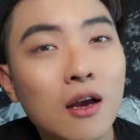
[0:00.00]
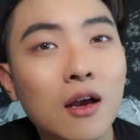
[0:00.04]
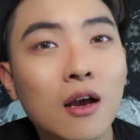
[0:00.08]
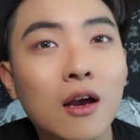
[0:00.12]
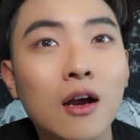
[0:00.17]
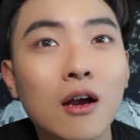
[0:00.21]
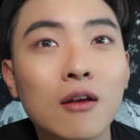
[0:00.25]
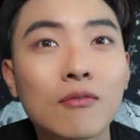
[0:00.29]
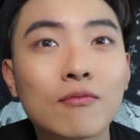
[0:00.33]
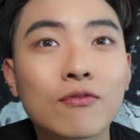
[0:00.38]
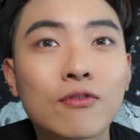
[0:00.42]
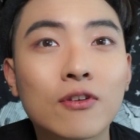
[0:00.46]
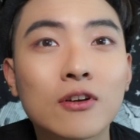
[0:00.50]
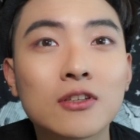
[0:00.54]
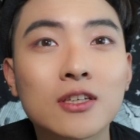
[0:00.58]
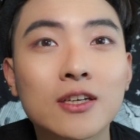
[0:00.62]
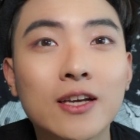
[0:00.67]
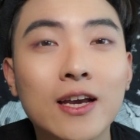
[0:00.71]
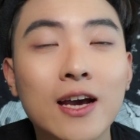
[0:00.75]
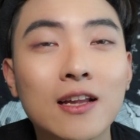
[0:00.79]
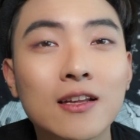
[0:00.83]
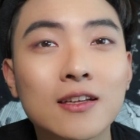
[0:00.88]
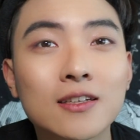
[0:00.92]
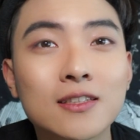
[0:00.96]
I'm from the
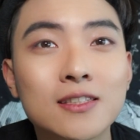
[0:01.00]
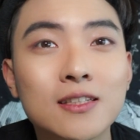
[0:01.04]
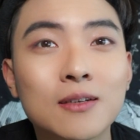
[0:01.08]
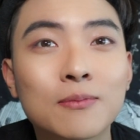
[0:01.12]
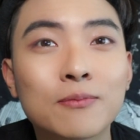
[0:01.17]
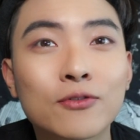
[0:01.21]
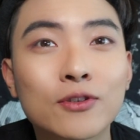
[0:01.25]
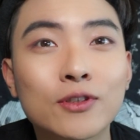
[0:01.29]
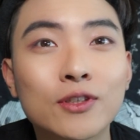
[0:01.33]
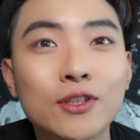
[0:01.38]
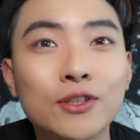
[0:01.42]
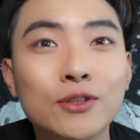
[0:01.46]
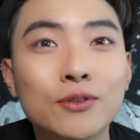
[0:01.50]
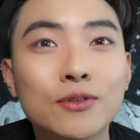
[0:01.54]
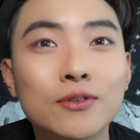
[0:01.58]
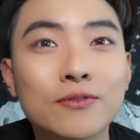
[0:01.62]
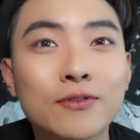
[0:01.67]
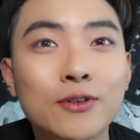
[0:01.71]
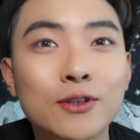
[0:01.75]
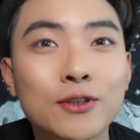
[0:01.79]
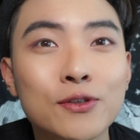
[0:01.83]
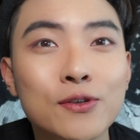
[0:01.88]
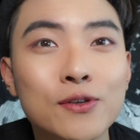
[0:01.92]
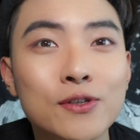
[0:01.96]
galaxy, I'm from the
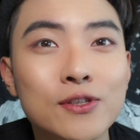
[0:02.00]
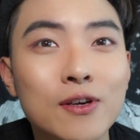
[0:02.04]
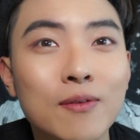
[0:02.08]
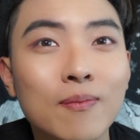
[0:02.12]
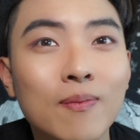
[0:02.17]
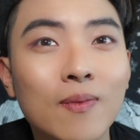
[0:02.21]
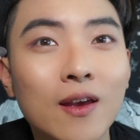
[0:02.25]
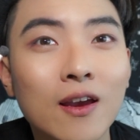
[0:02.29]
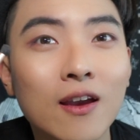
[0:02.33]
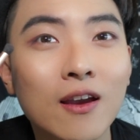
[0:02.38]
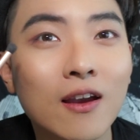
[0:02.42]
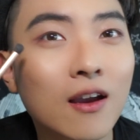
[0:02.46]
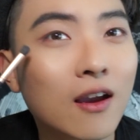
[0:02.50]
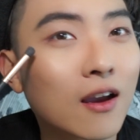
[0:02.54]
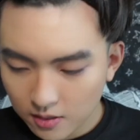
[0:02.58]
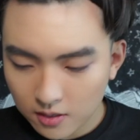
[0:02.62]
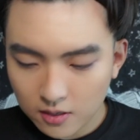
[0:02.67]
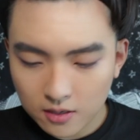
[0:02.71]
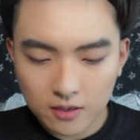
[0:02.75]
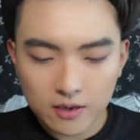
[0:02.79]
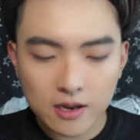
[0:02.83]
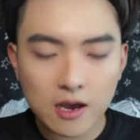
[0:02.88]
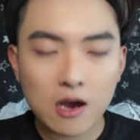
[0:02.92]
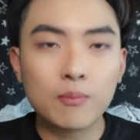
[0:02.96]
universe or something.
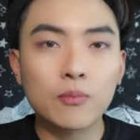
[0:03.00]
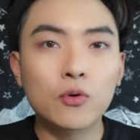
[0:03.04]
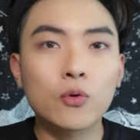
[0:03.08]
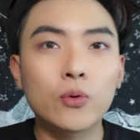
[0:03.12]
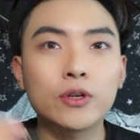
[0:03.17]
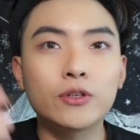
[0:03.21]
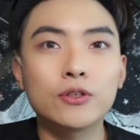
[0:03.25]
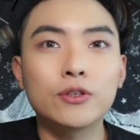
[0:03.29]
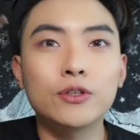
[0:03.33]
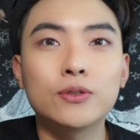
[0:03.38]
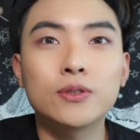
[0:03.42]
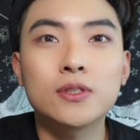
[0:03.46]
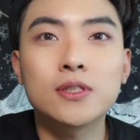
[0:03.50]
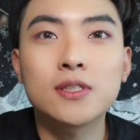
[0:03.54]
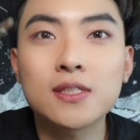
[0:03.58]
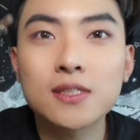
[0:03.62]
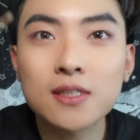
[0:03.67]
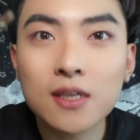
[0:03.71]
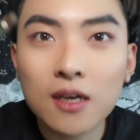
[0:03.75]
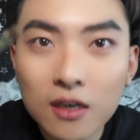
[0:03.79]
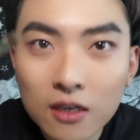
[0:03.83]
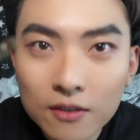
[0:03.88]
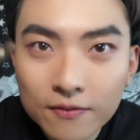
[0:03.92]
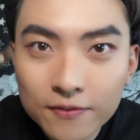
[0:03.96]
Now I'm going to use this
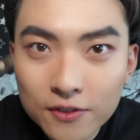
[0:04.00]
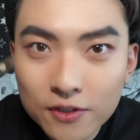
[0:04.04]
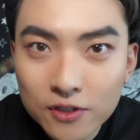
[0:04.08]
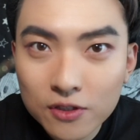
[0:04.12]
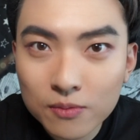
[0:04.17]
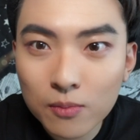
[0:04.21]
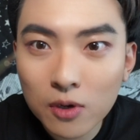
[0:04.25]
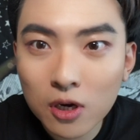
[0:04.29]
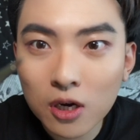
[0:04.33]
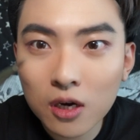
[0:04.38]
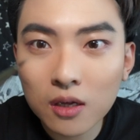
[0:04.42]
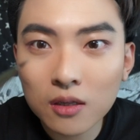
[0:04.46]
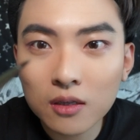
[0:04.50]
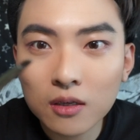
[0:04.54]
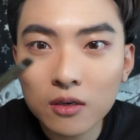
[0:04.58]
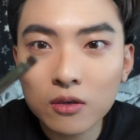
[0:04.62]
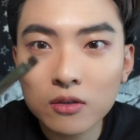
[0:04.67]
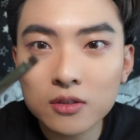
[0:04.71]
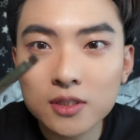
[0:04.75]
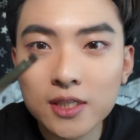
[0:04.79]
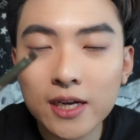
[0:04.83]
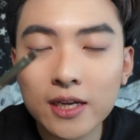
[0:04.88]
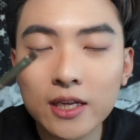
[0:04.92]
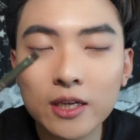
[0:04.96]
kind of small
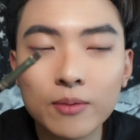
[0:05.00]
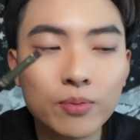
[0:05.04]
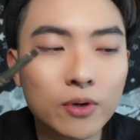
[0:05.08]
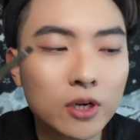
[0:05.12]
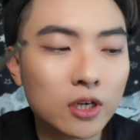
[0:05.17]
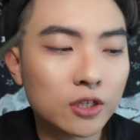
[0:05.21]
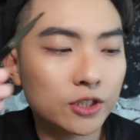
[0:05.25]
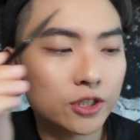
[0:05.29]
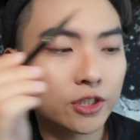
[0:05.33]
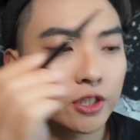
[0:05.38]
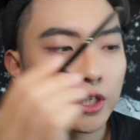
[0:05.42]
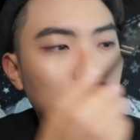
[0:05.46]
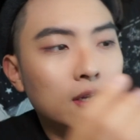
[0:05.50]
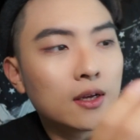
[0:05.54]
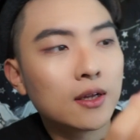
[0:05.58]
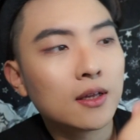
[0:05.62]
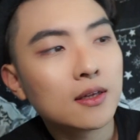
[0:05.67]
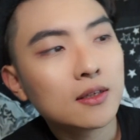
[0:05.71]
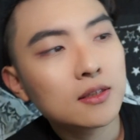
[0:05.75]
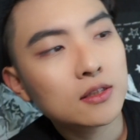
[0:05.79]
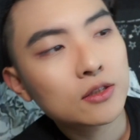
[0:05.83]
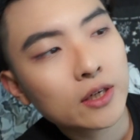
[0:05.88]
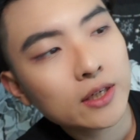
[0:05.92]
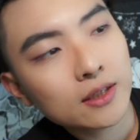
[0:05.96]
little tiny brush.
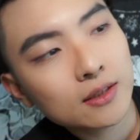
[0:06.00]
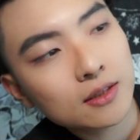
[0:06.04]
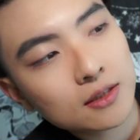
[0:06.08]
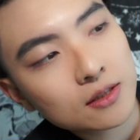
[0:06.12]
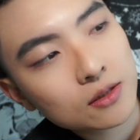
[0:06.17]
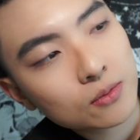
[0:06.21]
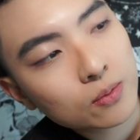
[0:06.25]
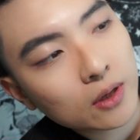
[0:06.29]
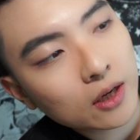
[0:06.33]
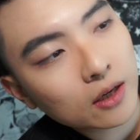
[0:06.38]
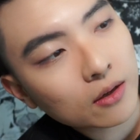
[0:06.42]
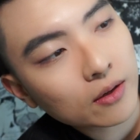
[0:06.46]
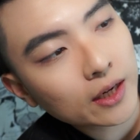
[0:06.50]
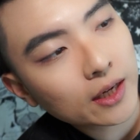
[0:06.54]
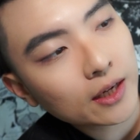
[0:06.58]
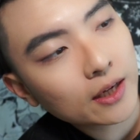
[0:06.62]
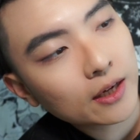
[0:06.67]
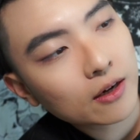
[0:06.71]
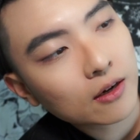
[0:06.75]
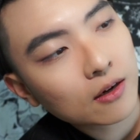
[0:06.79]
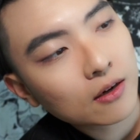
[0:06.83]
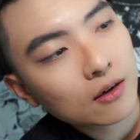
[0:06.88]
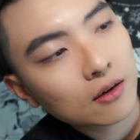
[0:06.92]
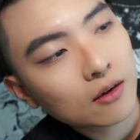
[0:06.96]
Let's try this one right
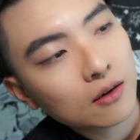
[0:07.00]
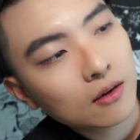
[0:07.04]
here.